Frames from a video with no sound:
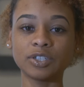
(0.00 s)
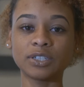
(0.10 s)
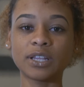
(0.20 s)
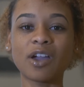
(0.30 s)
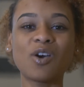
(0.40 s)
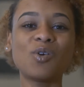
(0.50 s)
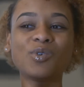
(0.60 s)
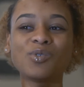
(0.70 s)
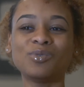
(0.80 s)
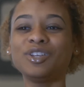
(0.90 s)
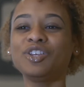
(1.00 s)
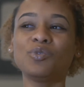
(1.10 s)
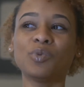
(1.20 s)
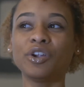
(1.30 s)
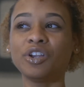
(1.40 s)
just like, oh, what are
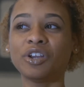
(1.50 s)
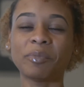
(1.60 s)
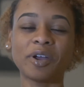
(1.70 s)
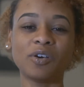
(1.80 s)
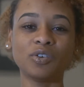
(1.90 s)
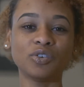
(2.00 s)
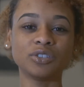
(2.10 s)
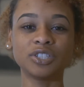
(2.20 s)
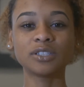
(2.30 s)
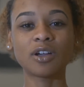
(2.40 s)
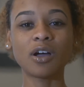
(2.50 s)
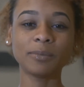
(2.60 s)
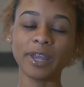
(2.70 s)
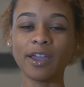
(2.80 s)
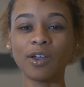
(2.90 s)
you worrying about? Or just
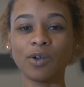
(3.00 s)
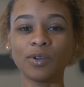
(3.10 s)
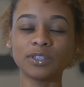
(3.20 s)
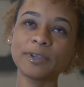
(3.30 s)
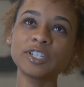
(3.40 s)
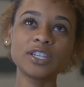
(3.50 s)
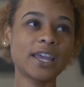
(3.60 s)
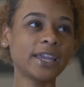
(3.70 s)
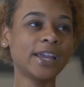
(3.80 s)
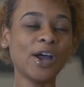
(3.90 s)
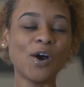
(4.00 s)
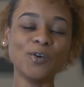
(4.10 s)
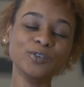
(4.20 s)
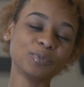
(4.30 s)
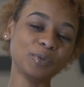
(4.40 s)
calm down. Especially like
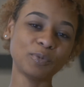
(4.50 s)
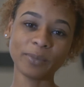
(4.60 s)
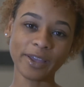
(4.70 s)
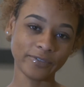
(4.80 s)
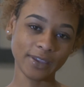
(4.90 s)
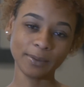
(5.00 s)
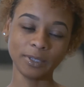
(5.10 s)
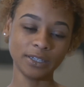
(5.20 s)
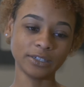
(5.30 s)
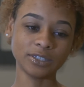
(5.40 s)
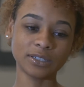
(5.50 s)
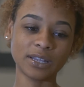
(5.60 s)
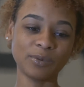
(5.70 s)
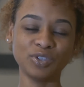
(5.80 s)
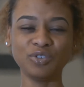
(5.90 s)
older people in my family, they're just
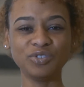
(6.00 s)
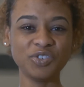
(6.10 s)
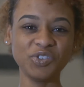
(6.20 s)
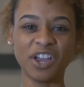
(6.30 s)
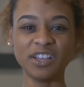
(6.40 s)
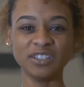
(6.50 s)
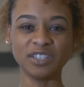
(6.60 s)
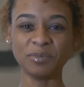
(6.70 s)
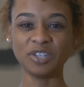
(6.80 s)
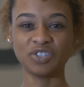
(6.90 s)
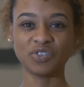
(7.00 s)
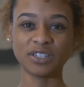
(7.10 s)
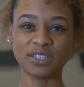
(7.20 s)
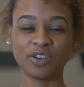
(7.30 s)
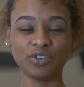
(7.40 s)
like, well, you too young to be
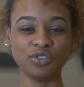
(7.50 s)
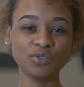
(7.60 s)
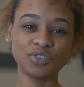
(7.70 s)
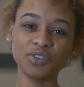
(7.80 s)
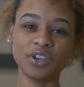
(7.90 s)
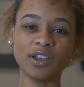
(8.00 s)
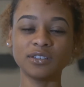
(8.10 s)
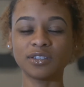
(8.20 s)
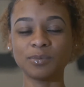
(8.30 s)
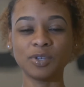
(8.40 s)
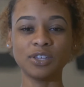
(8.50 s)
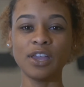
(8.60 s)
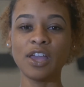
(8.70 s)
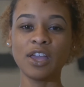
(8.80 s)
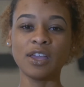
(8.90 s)
stressed out, or you too young to be
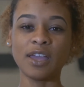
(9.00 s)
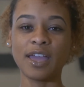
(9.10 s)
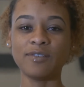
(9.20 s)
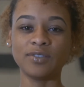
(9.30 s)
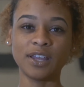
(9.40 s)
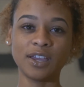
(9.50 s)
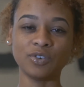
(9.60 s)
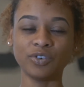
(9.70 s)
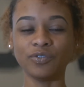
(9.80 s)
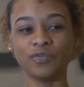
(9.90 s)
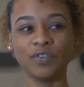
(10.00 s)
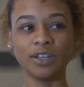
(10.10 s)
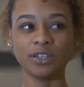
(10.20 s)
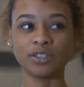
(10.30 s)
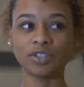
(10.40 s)
having that or
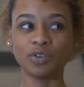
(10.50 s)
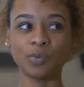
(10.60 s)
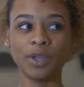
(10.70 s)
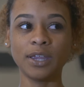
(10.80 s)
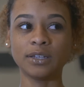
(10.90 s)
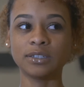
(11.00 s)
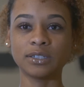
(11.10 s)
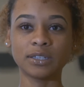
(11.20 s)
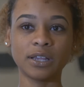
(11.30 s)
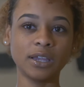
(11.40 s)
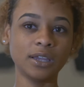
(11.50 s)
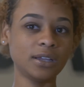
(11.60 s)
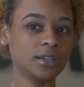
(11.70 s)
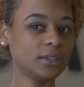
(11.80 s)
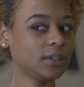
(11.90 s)
feeling a certain way. And it's just like,
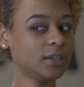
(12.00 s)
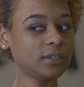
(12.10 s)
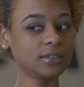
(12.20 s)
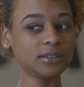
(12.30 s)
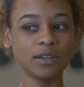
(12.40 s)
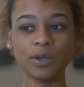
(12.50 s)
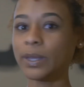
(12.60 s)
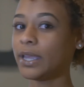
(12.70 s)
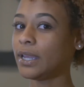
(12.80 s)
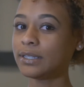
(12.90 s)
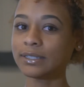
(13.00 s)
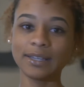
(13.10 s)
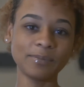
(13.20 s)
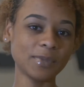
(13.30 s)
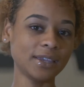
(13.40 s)
it's no age
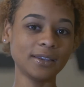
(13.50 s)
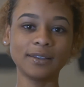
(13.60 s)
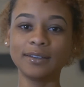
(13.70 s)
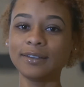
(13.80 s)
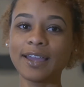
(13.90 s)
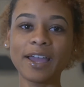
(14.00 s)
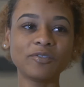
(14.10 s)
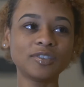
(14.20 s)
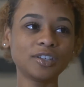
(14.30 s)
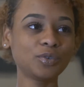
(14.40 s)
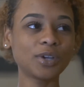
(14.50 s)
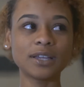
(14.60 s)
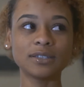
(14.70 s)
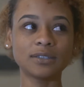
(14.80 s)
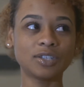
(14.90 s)
limit. I have little
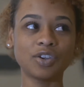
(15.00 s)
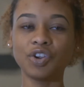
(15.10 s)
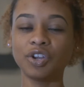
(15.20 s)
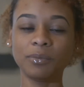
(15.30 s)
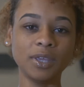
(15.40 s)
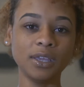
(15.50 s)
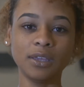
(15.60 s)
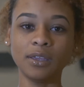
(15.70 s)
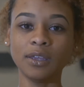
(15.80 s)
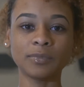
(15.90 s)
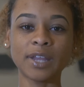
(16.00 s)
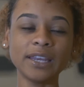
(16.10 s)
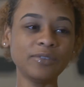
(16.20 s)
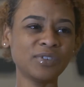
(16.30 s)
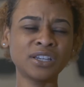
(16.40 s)
cousins younger than me,
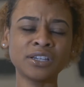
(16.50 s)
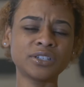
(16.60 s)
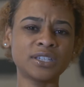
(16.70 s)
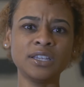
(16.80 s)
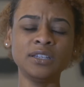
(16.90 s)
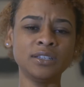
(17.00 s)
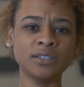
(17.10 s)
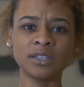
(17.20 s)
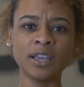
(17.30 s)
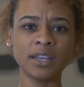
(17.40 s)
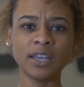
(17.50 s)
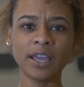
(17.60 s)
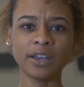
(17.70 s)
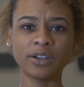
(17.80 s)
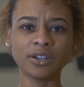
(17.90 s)
not even in their teens,
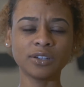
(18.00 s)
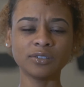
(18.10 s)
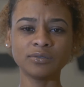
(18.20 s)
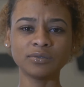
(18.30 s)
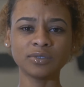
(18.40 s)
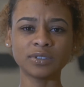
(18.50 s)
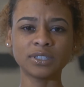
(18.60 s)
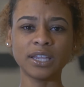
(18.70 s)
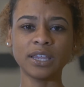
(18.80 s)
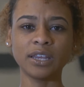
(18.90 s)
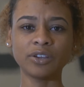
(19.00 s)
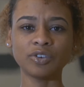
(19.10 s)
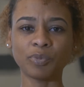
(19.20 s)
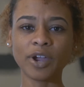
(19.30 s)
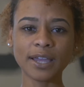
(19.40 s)
that are saying
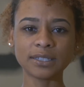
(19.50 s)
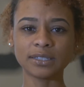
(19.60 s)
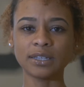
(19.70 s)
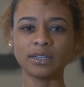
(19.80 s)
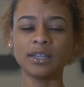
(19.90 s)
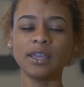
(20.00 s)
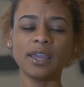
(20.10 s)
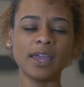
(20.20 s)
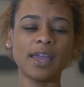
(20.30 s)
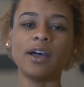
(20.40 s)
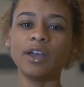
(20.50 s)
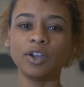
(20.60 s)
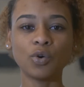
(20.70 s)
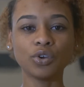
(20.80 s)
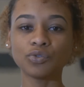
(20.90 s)
they're depressed
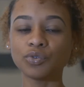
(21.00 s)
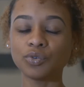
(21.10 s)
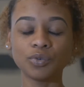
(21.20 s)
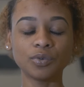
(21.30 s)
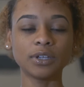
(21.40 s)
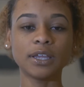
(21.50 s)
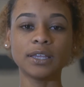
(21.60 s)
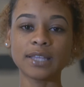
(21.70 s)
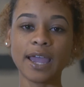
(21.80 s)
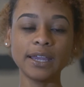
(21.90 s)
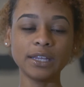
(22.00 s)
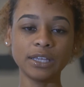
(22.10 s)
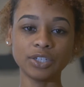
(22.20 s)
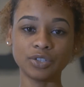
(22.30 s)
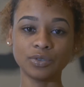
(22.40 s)
and going through
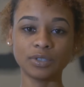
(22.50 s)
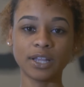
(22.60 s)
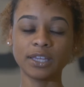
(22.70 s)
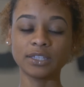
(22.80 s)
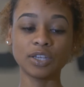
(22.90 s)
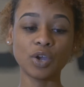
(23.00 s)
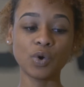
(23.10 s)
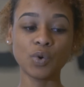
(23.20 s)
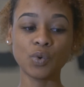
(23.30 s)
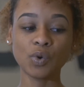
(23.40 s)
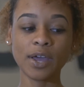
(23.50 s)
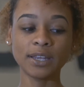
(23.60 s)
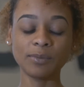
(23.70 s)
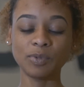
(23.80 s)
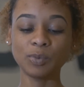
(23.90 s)
anxiety issues. Like, it's no, I
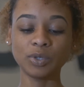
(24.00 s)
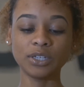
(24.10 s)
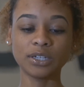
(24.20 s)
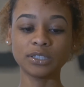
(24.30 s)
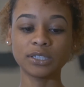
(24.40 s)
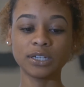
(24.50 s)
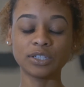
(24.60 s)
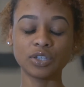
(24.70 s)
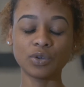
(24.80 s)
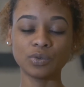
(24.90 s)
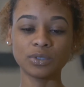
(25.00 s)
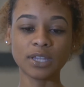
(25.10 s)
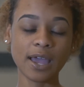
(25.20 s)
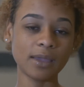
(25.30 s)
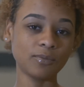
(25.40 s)
think people need to understand, it's no
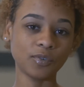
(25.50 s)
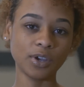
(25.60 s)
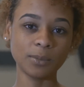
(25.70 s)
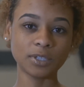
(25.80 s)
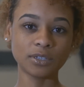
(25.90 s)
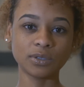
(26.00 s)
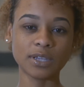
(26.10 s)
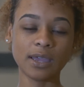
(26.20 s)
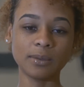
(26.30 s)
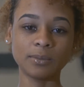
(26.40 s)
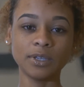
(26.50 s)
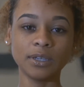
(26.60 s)
time frame, it's no time